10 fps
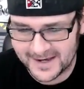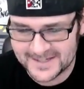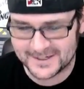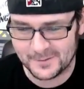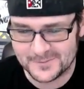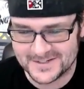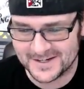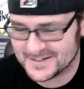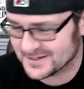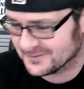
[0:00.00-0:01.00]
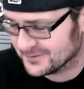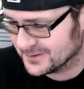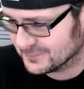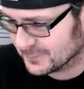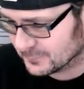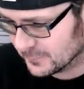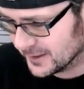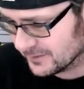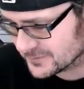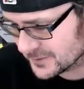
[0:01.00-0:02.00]
come see us at Philly. We, we might have
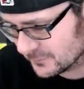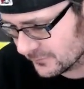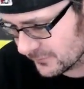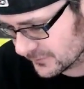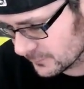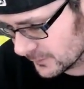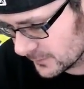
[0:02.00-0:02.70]
something for some people.